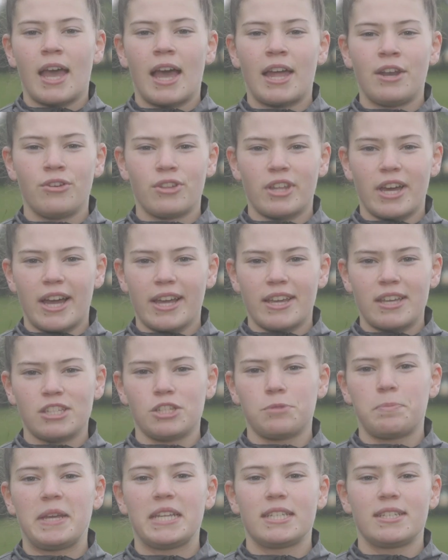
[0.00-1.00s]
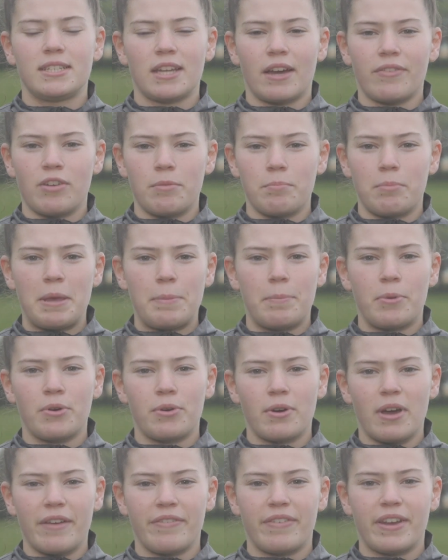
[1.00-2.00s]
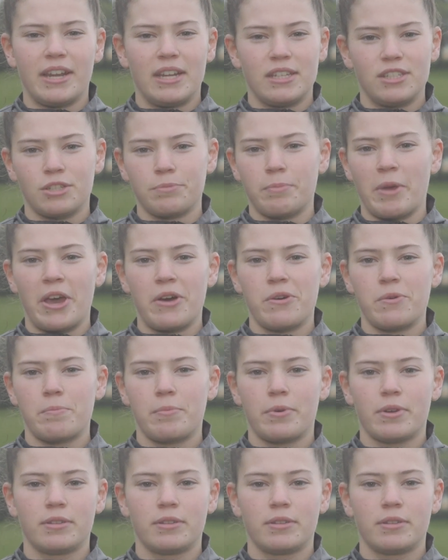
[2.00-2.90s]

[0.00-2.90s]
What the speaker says: I know that I can speak to different people if I need some help.